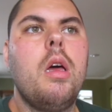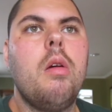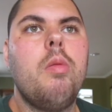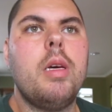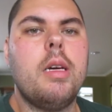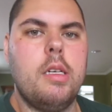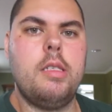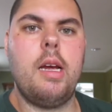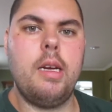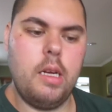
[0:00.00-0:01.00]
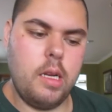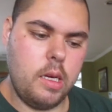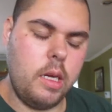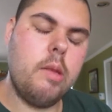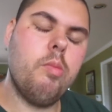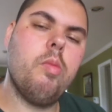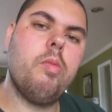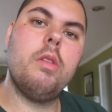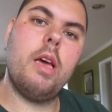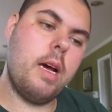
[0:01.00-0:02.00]
because I need to get
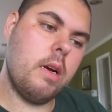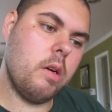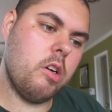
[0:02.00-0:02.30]
that